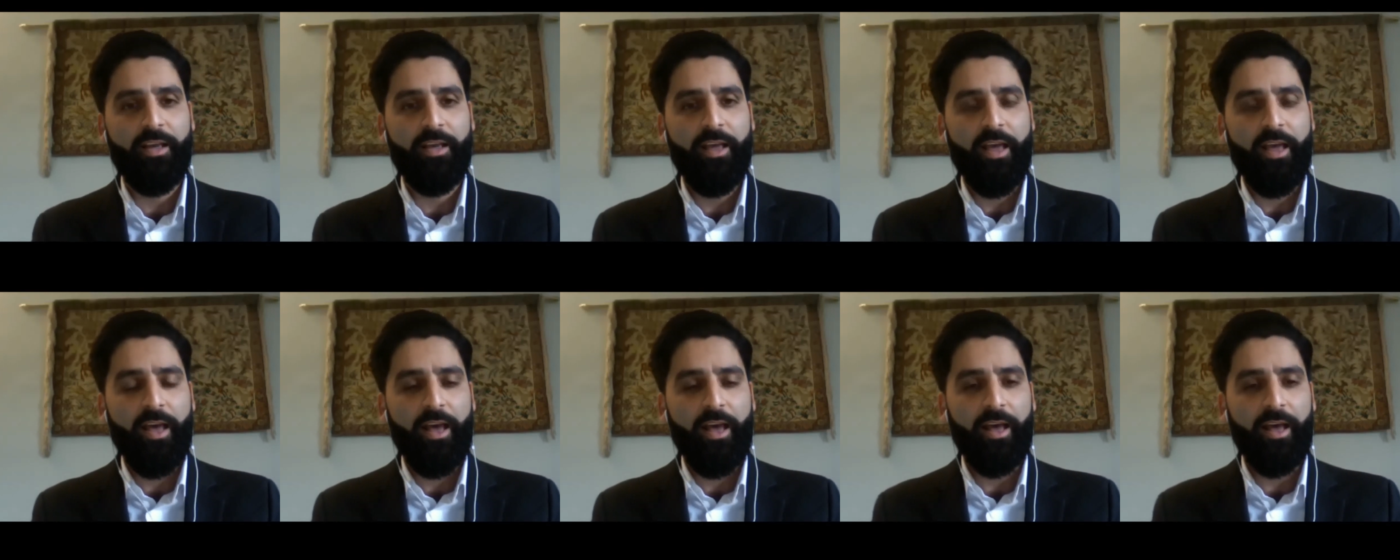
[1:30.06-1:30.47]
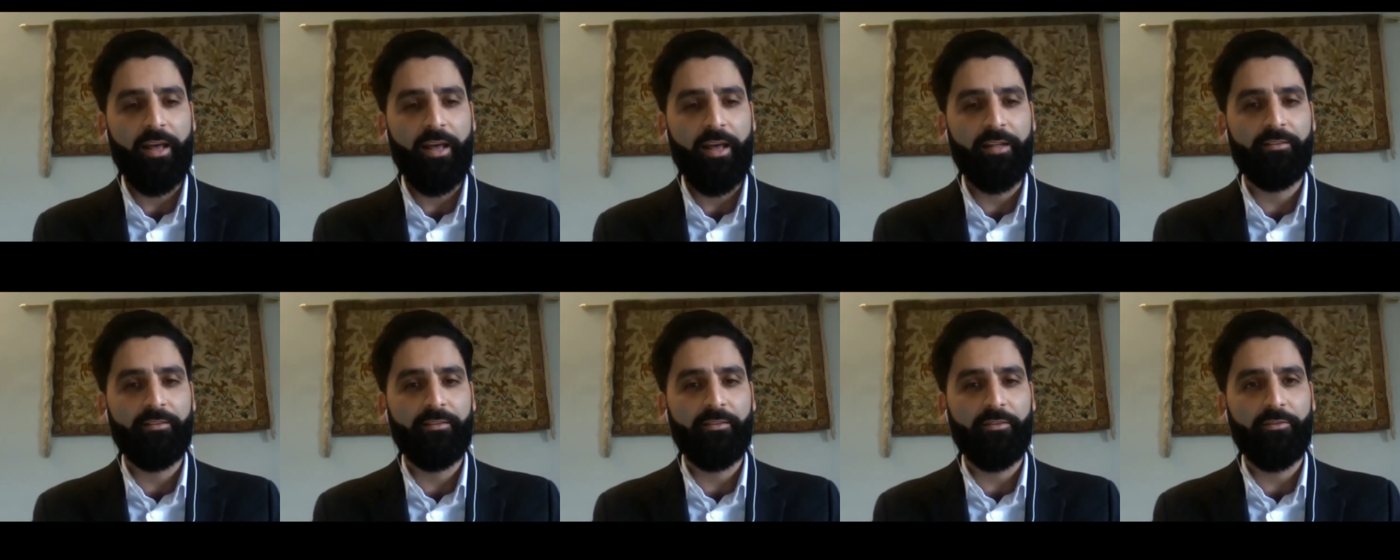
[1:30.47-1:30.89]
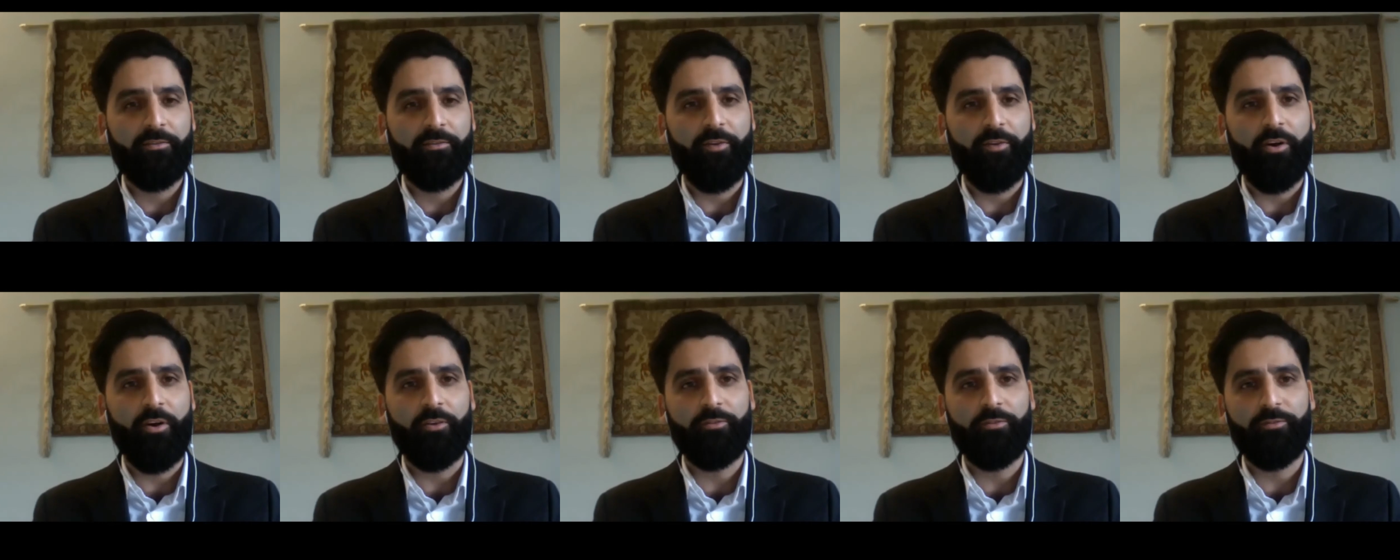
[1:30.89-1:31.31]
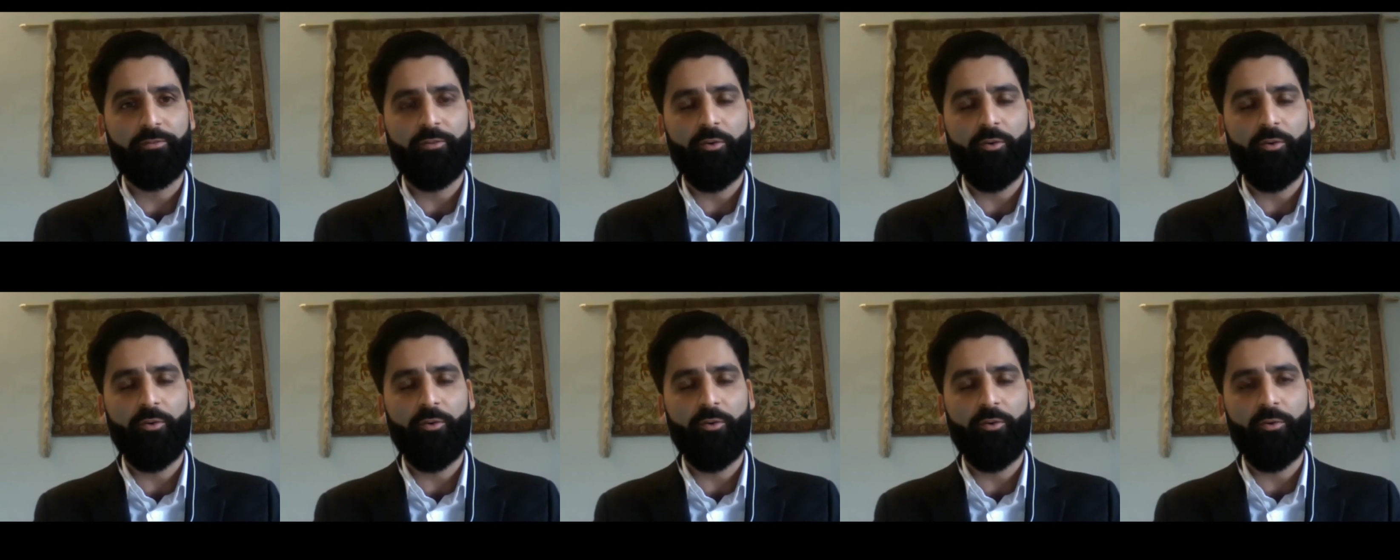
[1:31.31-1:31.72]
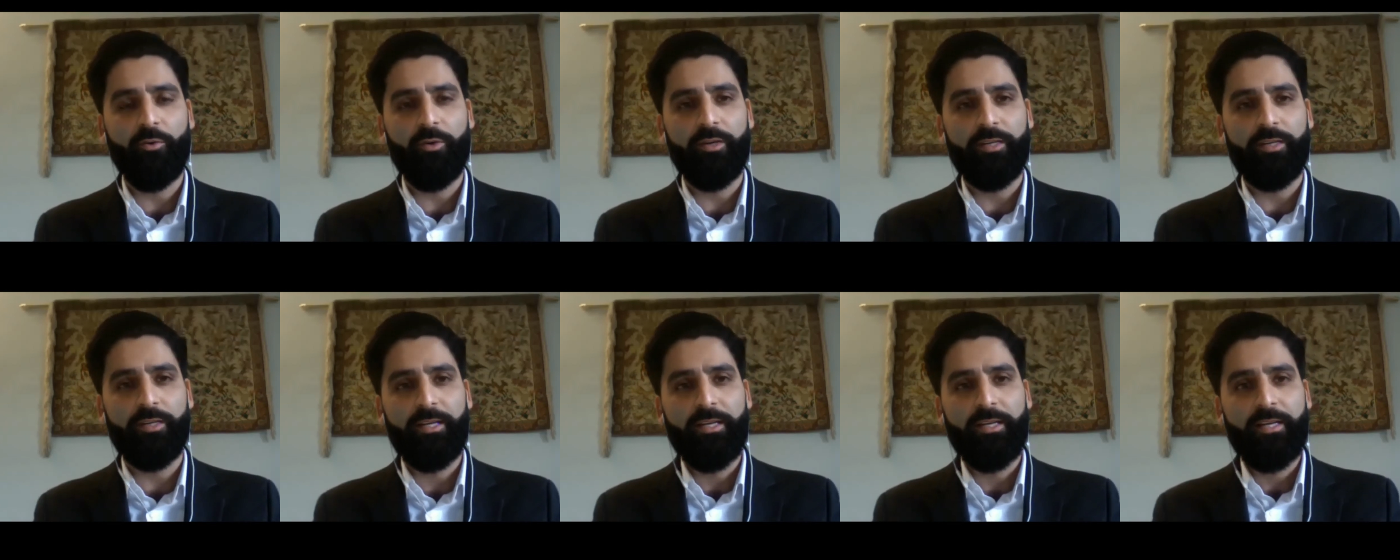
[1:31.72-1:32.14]
And fast forward,
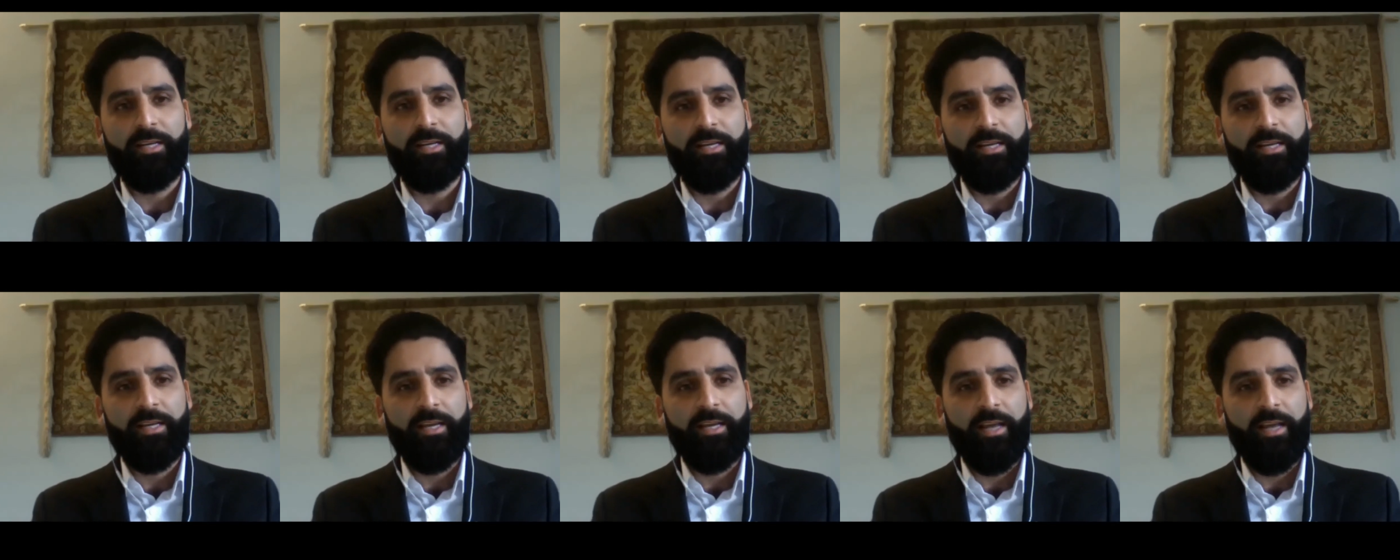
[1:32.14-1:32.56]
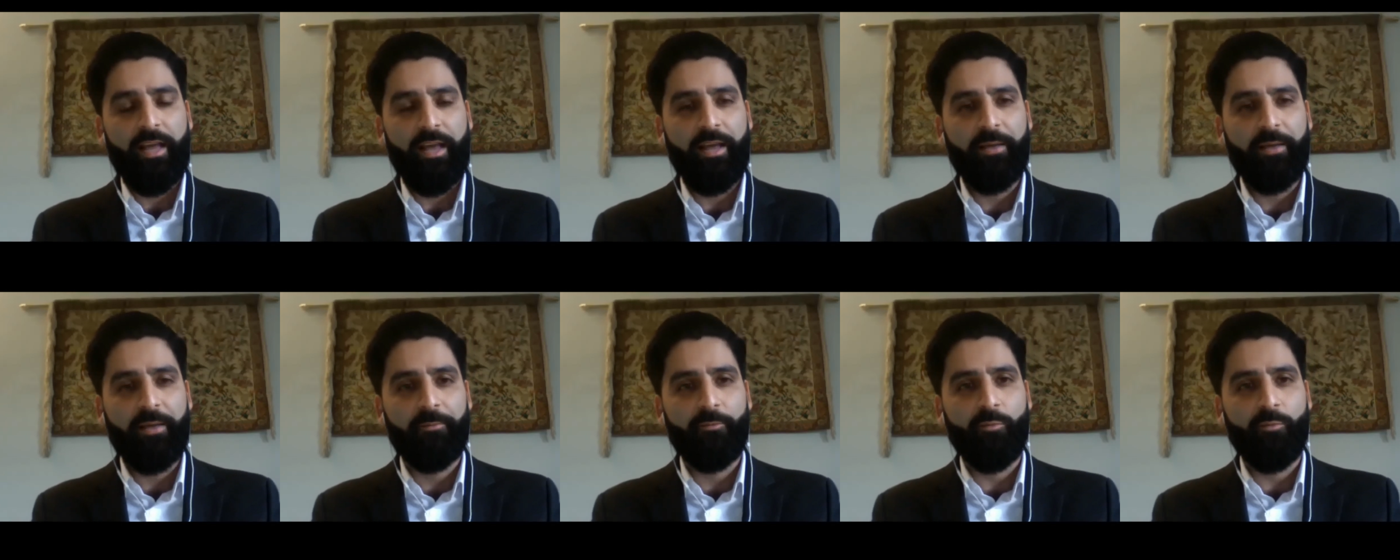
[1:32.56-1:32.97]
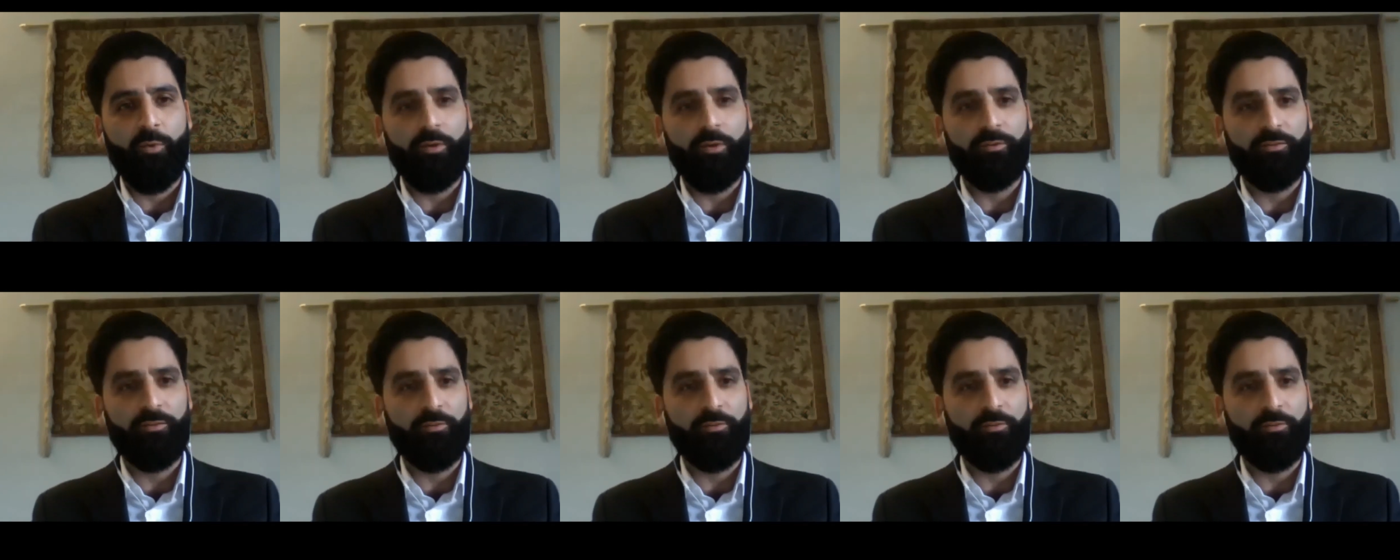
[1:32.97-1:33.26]
once